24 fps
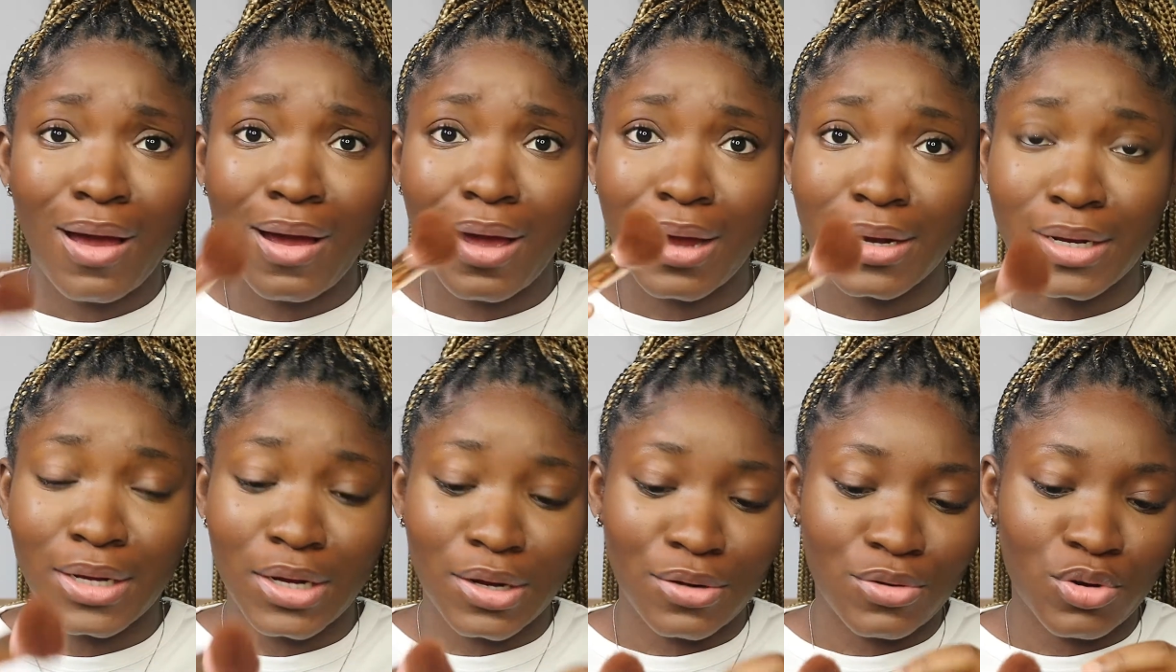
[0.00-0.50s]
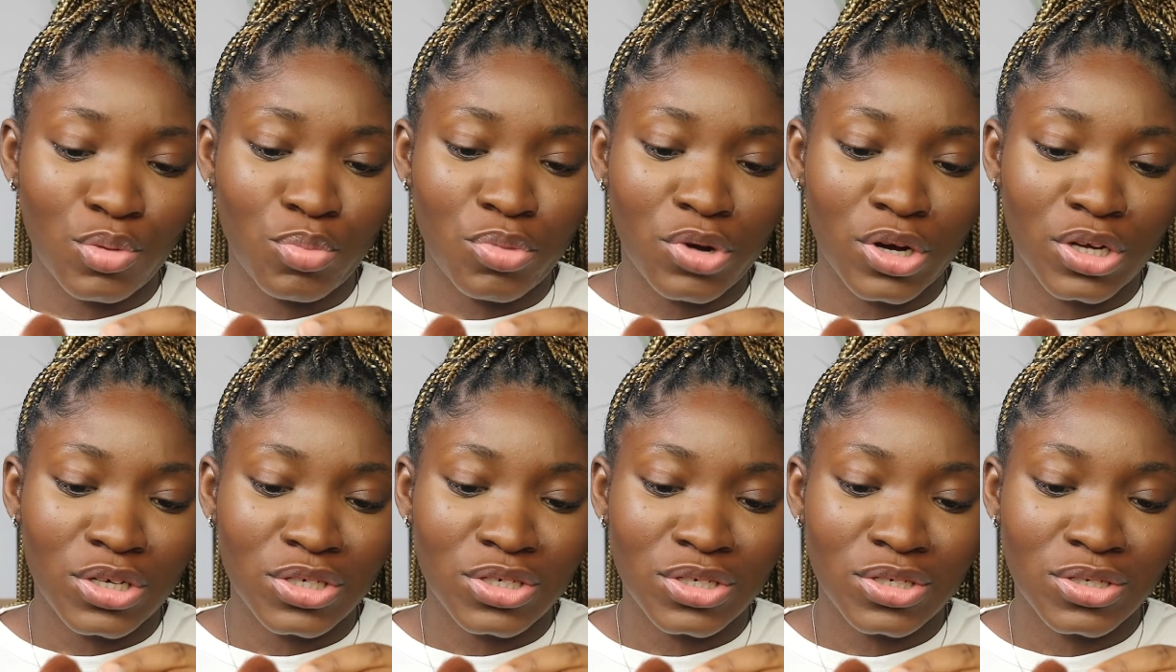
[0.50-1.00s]
I need a new
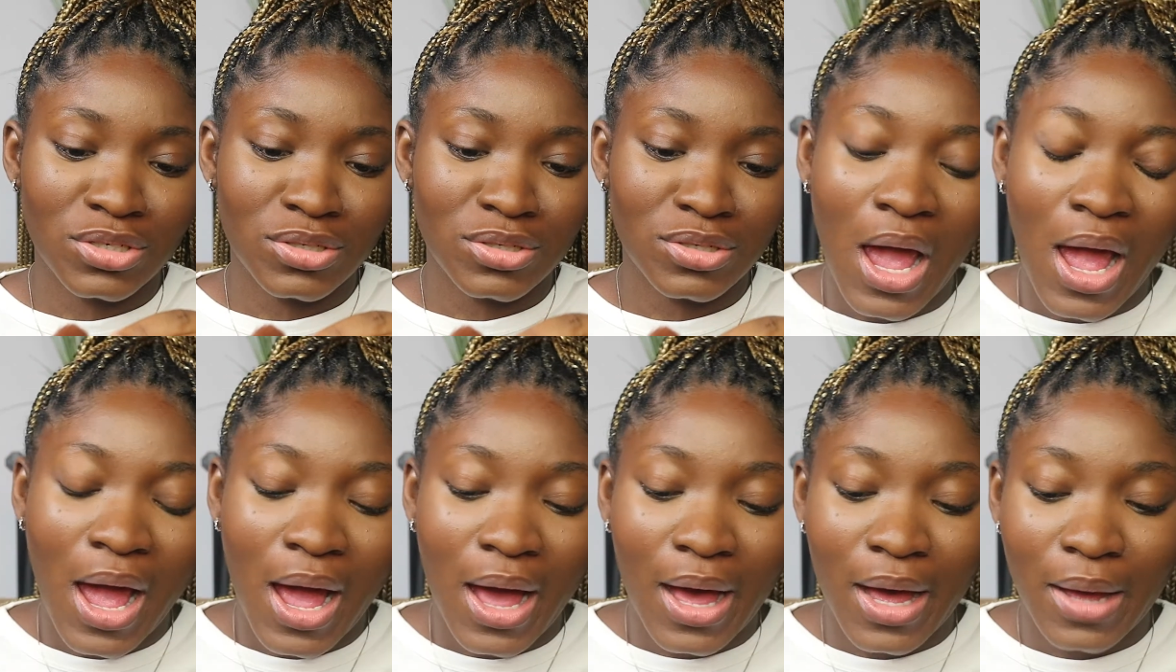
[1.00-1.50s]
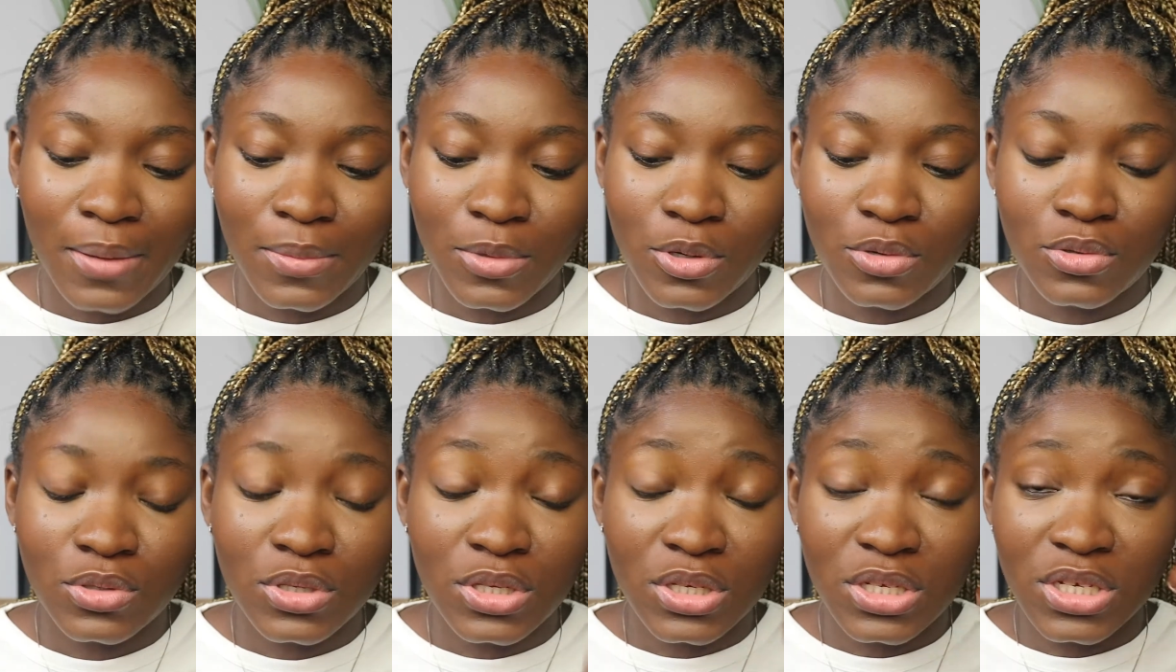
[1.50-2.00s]
brush. I'm
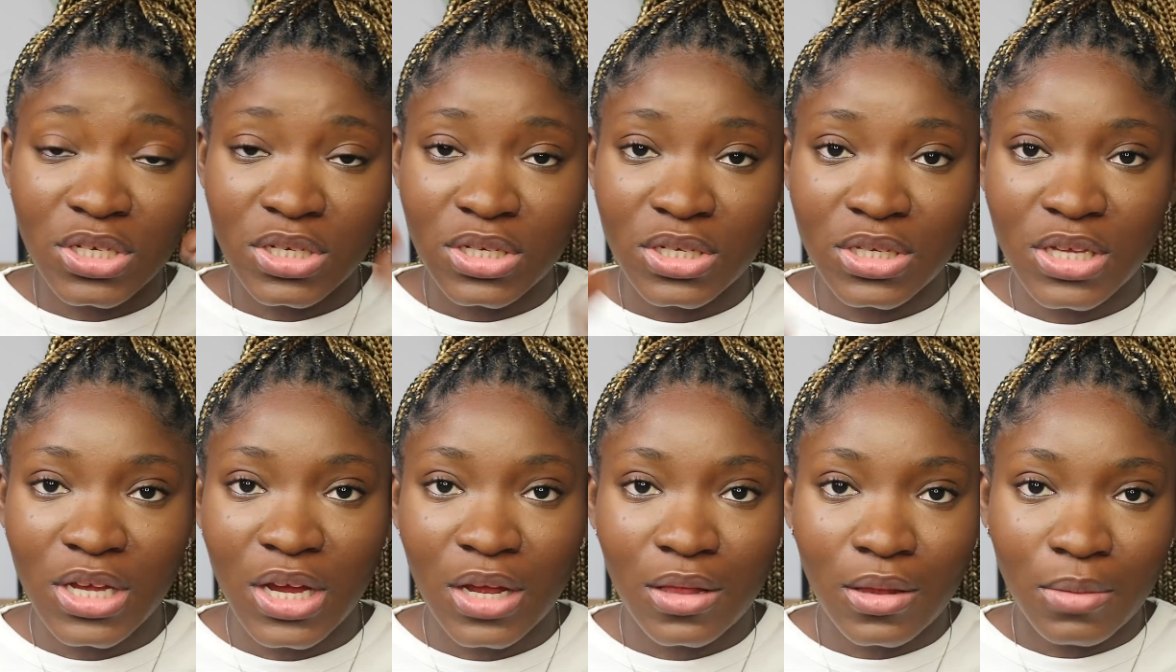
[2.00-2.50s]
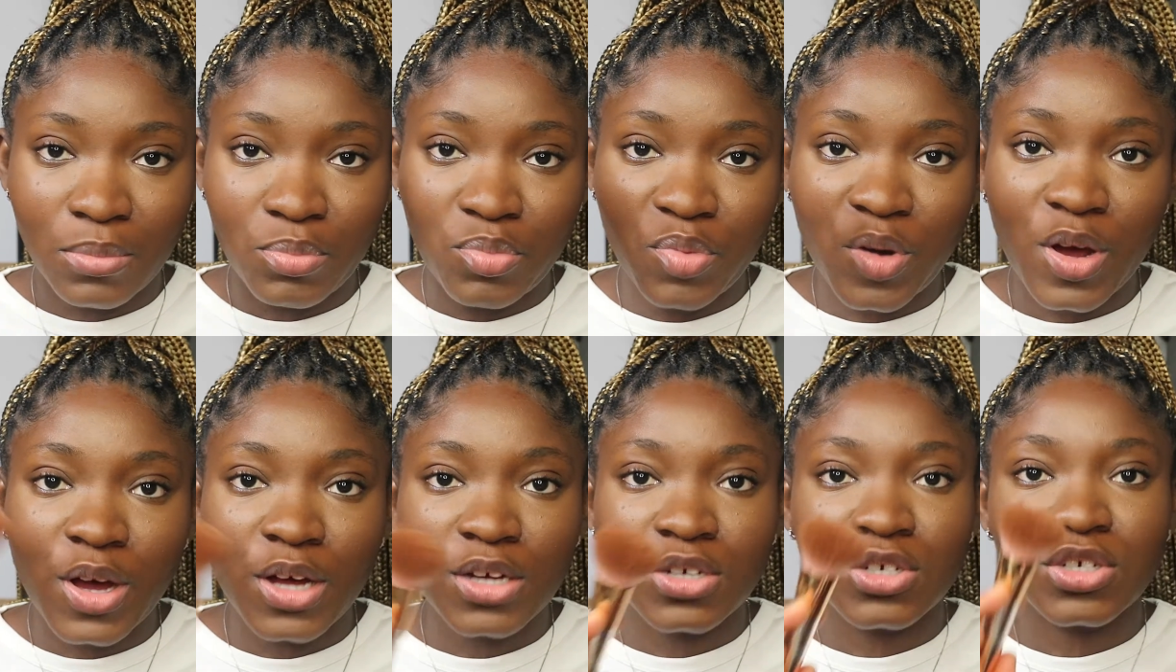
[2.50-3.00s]
going to just take the
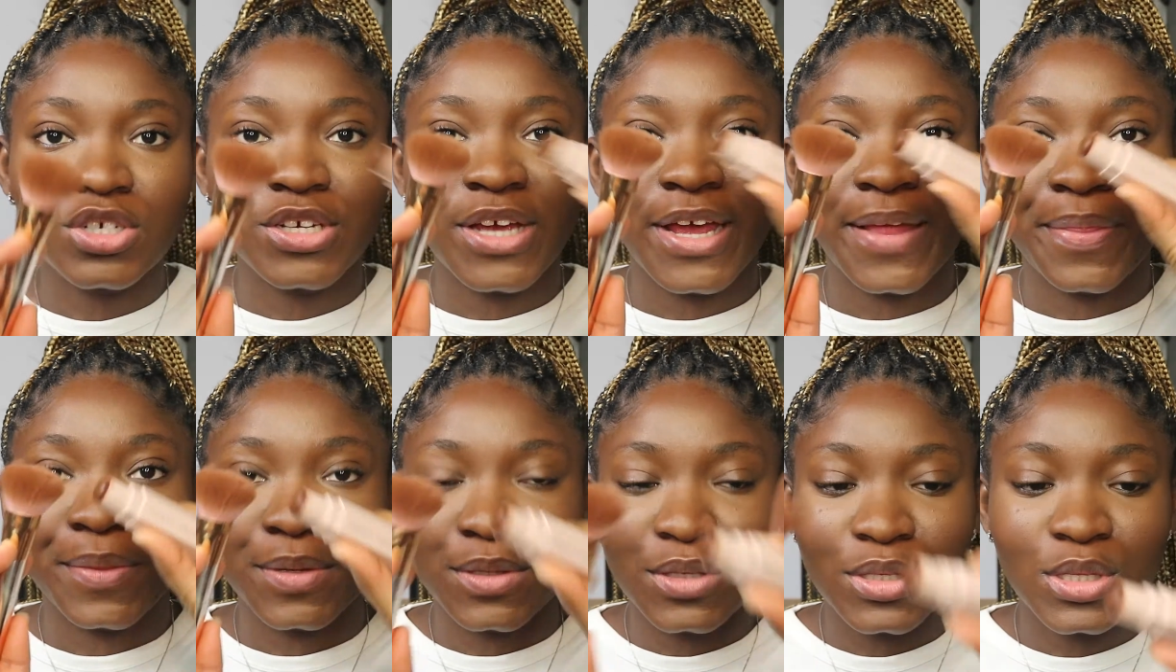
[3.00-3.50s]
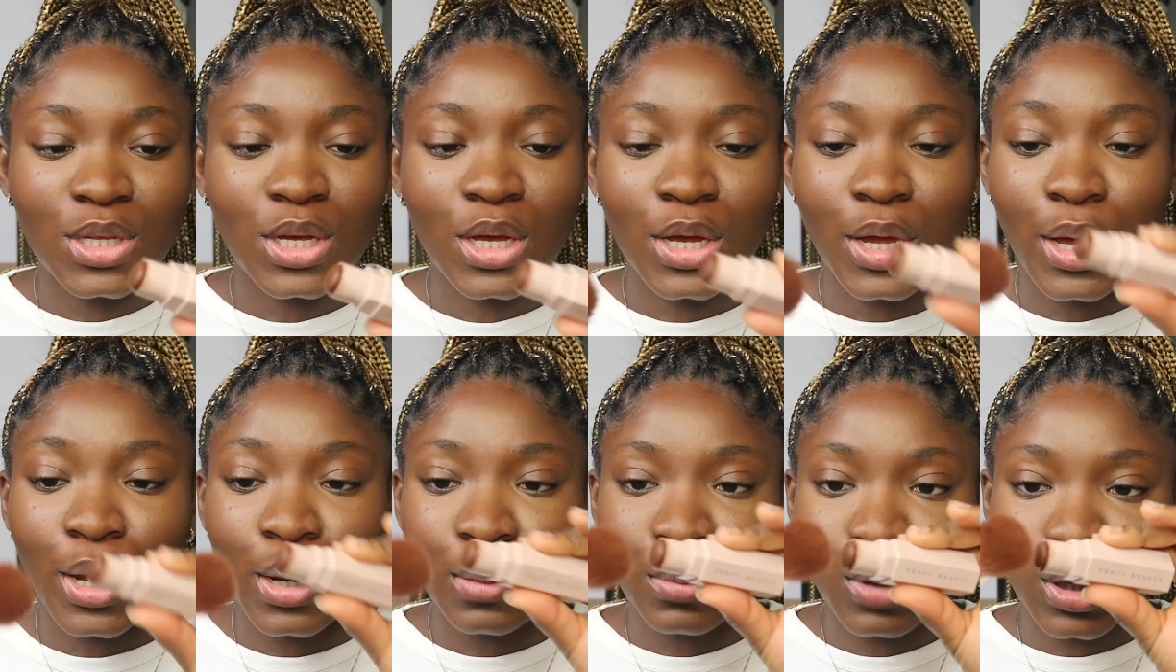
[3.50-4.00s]
brush and the
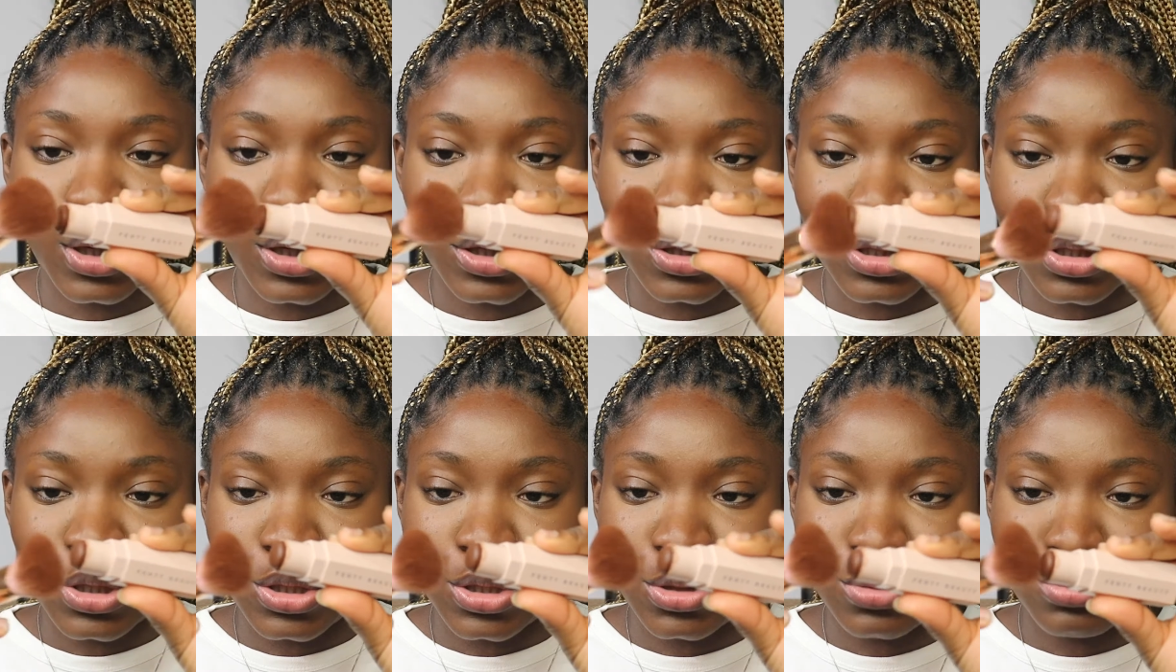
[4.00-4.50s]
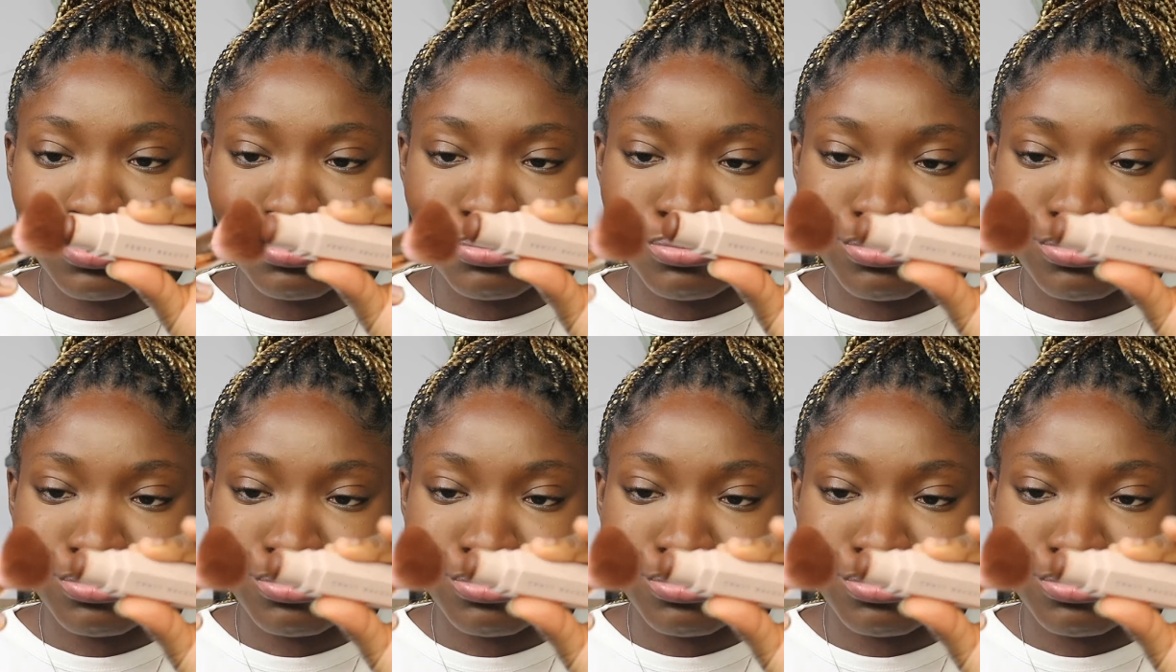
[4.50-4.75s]
stick and I'm gonna just